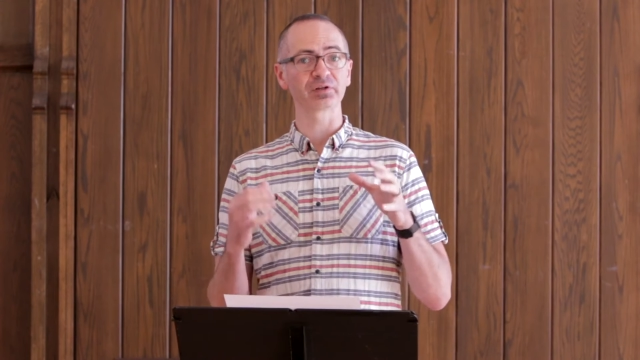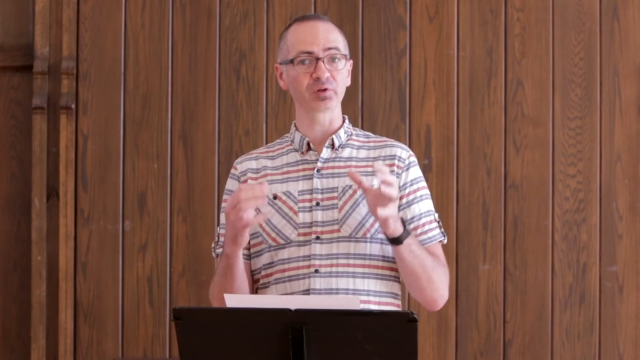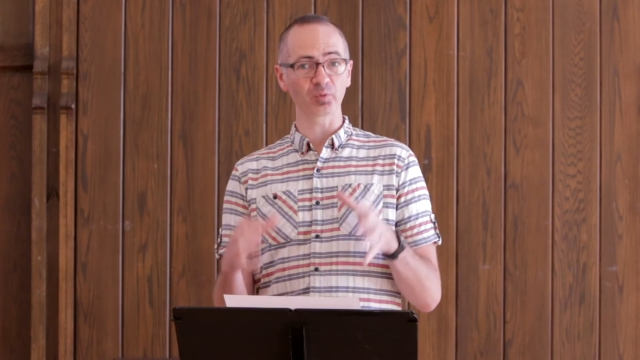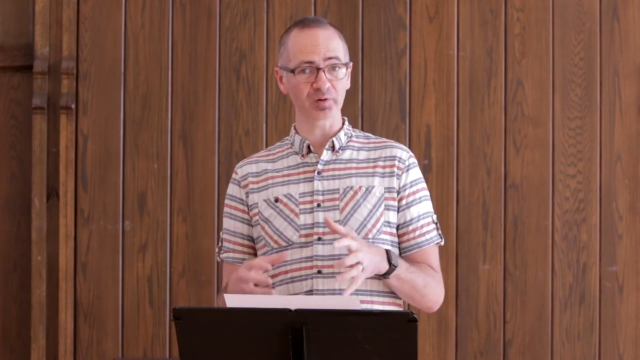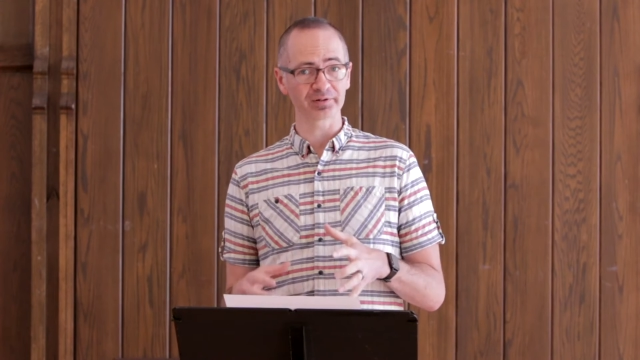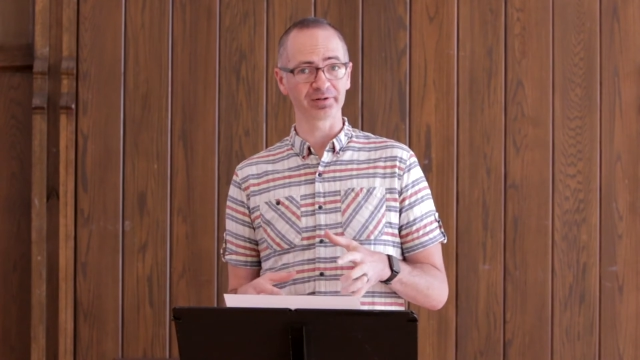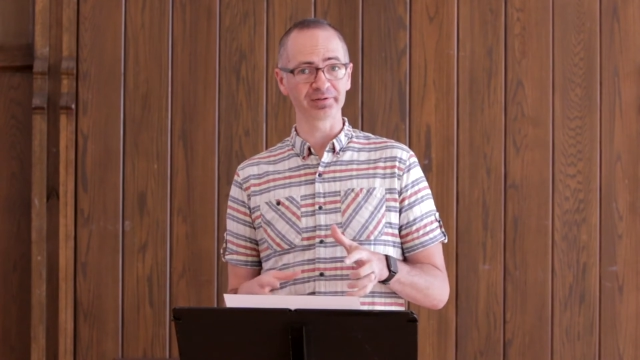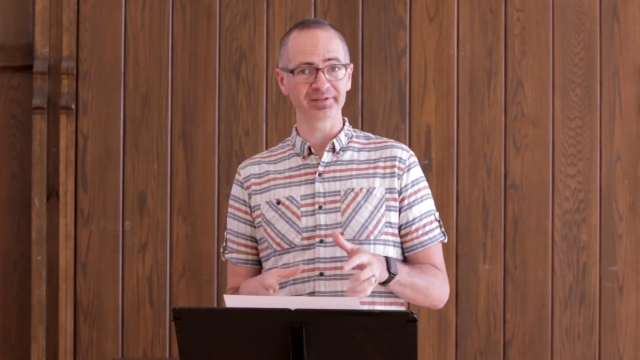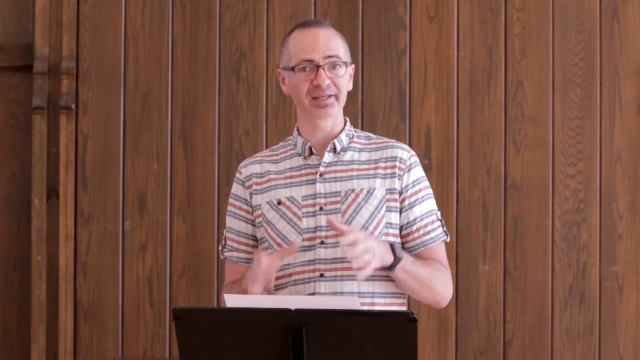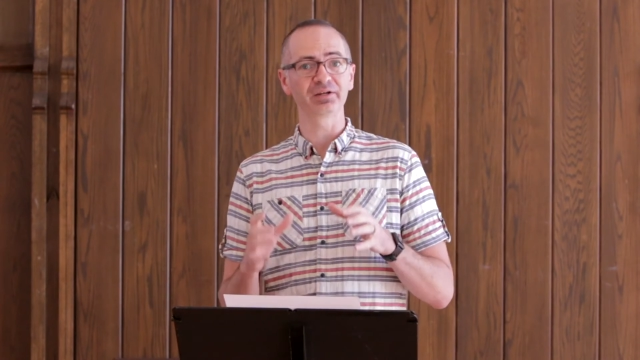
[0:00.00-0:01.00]
for the
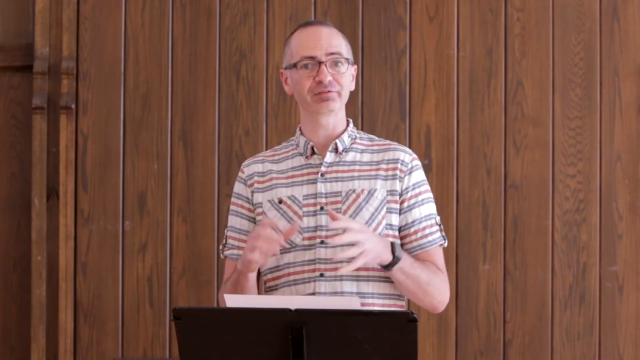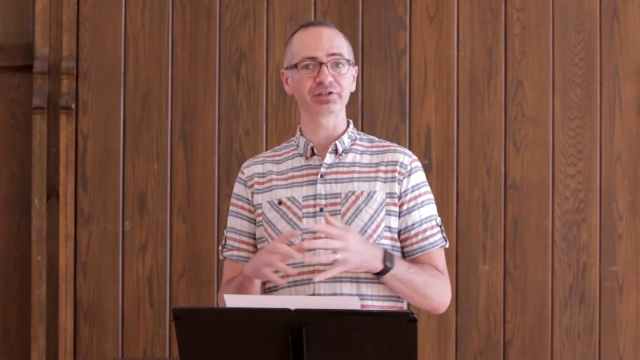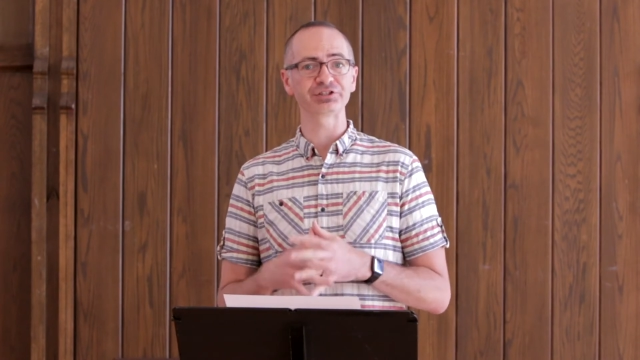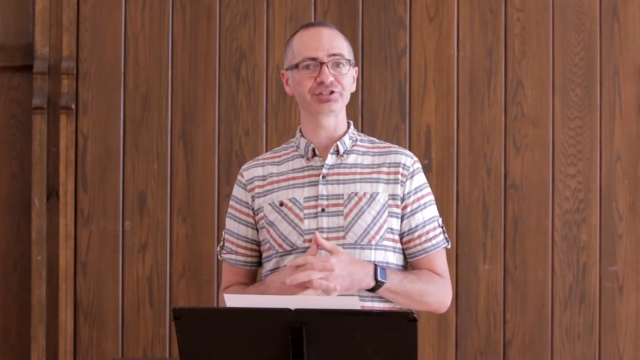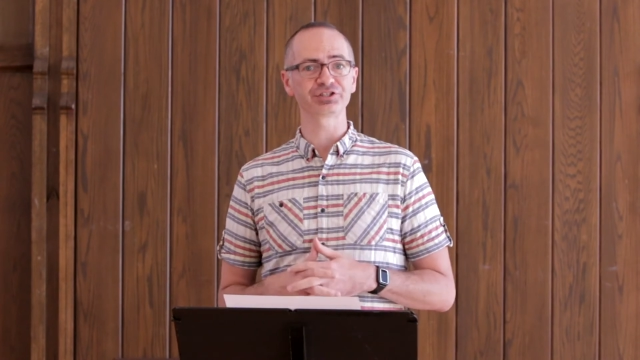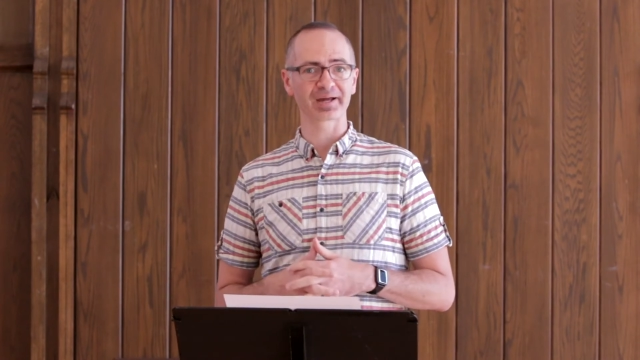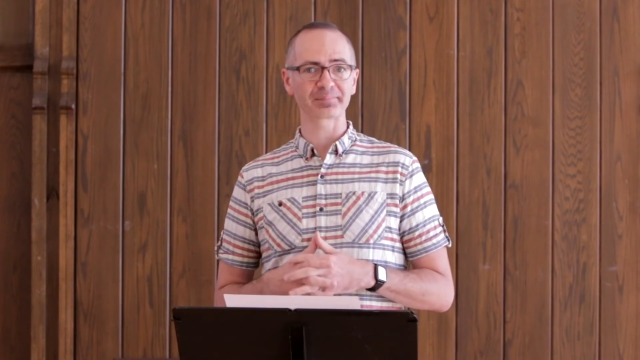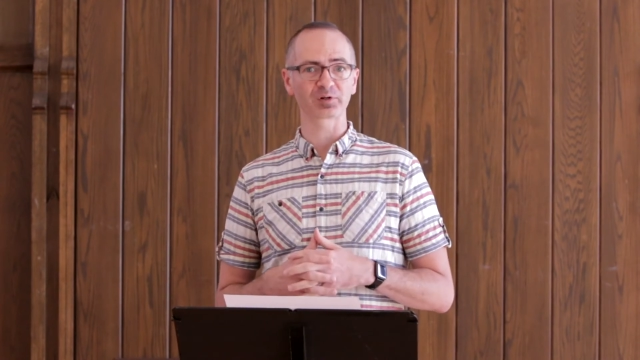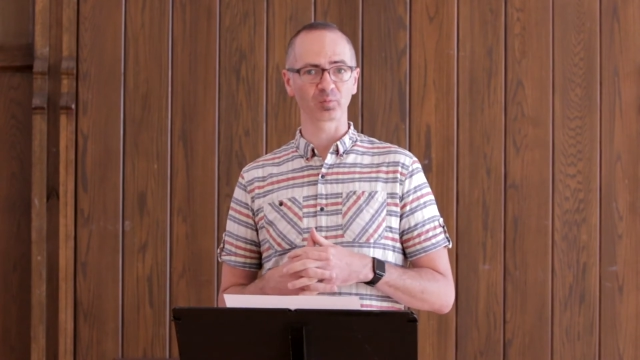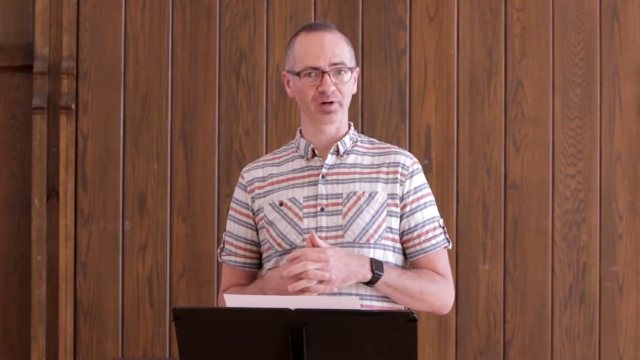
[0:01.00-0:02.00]
world in Ephesians
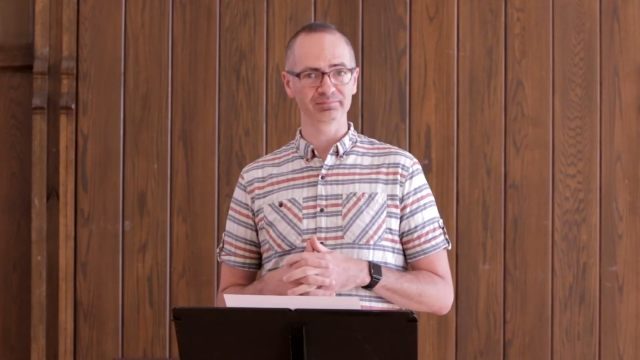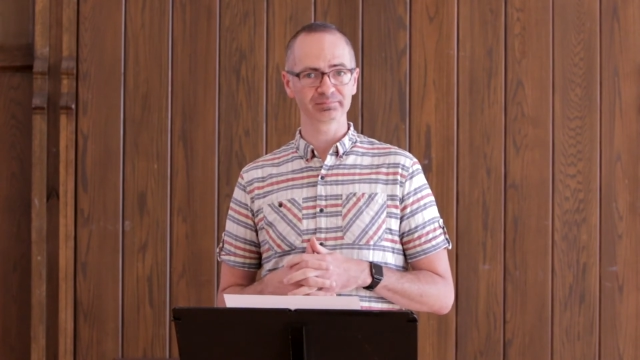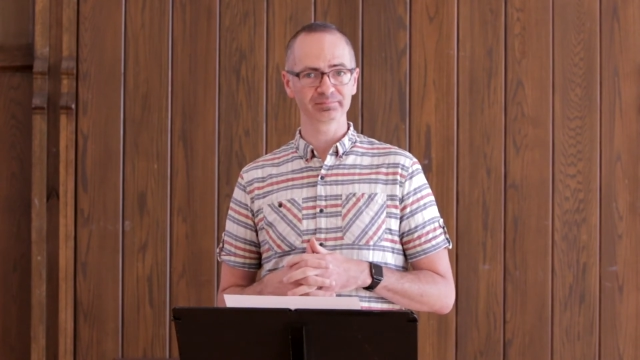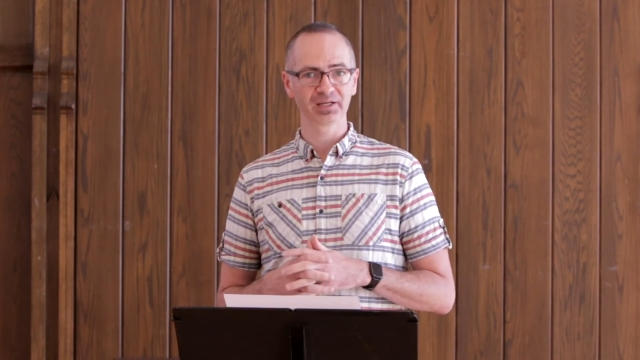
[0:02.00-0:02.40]
chapter 1.